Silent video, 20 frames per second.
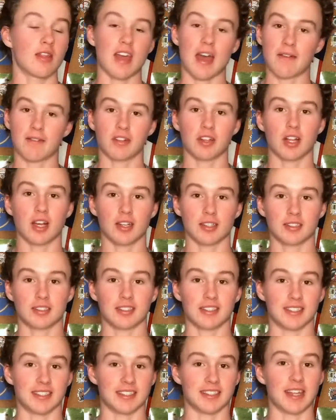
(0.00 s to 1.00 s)
that
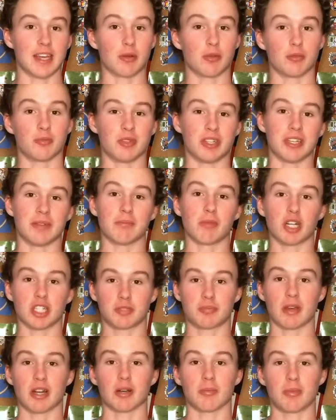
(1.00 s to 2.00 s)
velocity, they would be
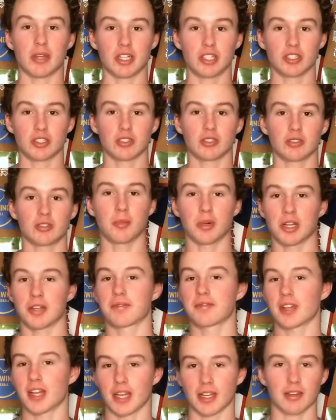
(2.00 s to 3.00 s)
much better pitchers. But
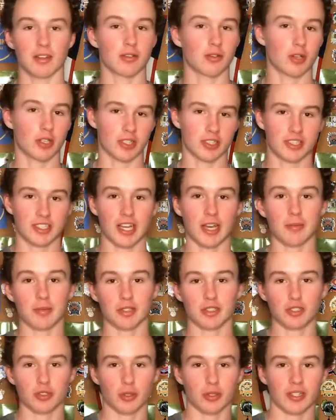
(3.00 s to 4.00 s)
if like Aroldis Chapman
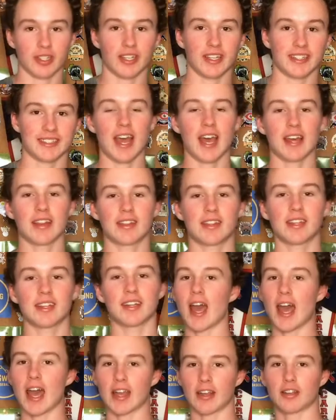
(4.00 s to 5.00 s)
and Jordan Hicks had
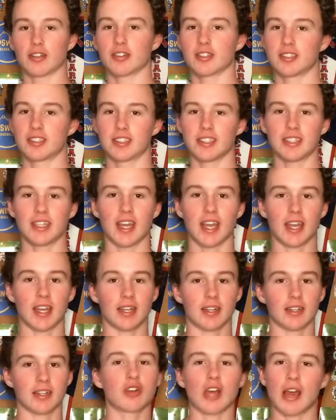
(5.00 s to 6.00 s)
the accuracy
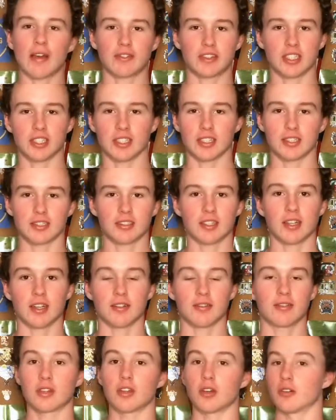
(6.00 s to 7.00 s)
and craftiness
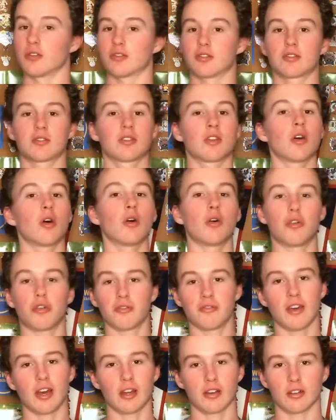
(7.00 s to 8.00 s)
of those
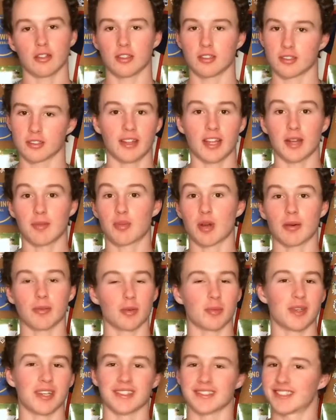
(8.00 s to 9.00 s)
old veterans, they'd
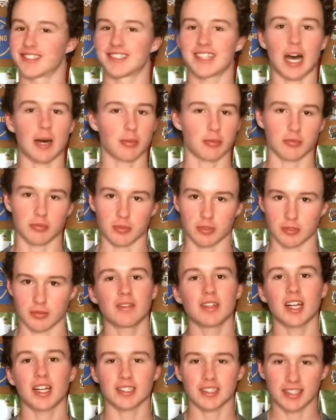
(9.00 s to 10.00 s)
probably be unstoppable.
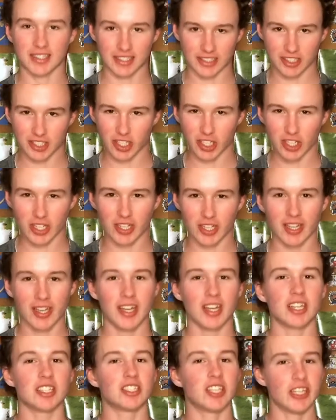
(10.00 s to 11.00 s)
Velocity is
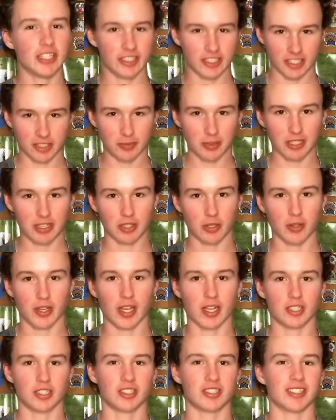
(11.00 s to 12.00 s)
good, changing speed and
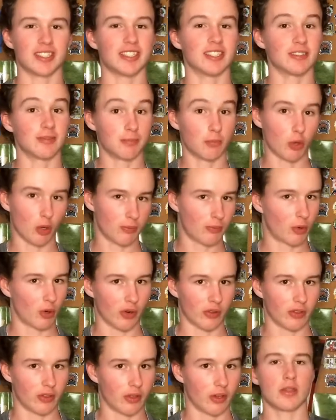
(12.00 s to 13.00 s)
locations is more
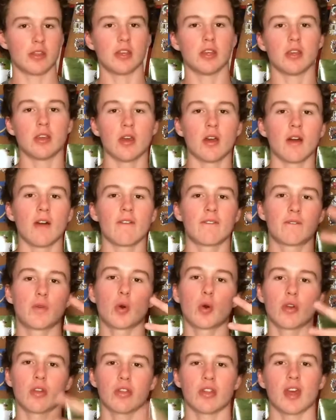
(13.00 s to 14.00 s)
important though. The
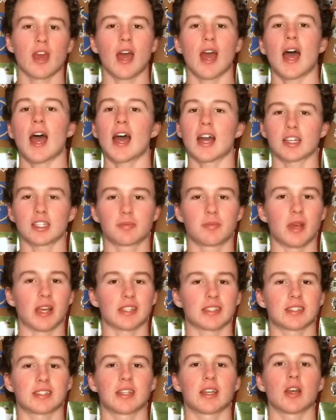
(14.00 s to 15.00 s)
4th
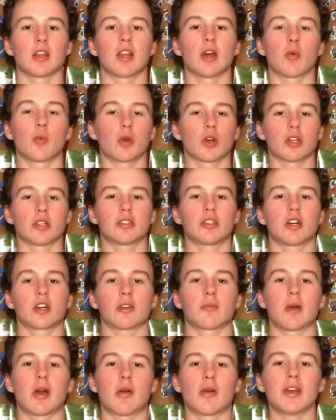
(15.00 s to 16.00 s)
aspect that we're gonna talk
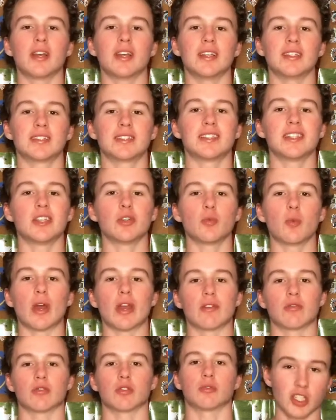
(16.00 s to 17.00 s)
about is the
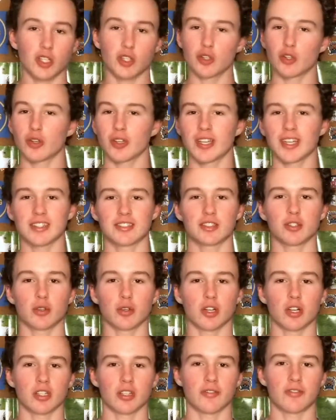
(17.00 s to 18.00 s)
weight room. You can only get so
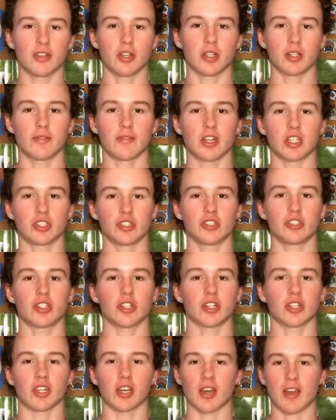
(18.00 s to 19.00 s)
good on the field. Eventually
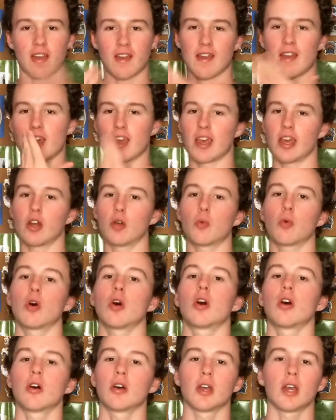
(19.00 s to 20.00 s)
you're gonna hit a
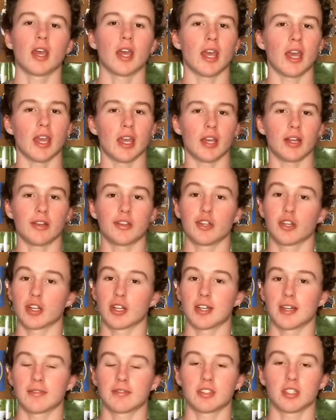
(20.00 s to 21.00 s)
wall and you're
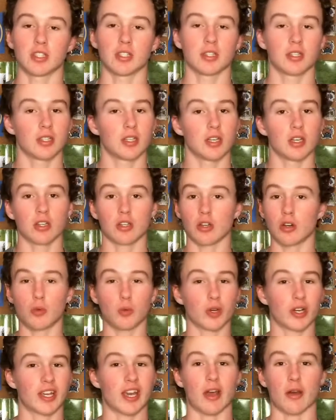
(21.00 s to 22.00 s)
gonna have to go
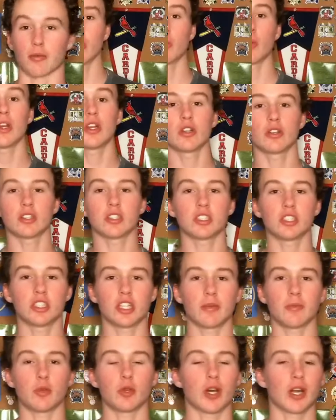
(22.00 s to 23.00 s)
work out. When you're in the
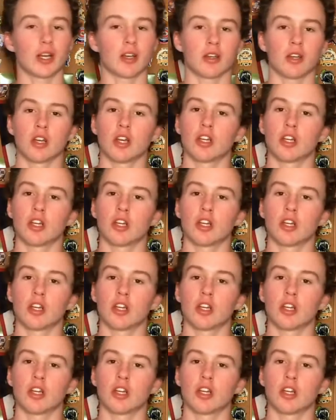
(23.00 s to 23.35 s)
gym, you gotta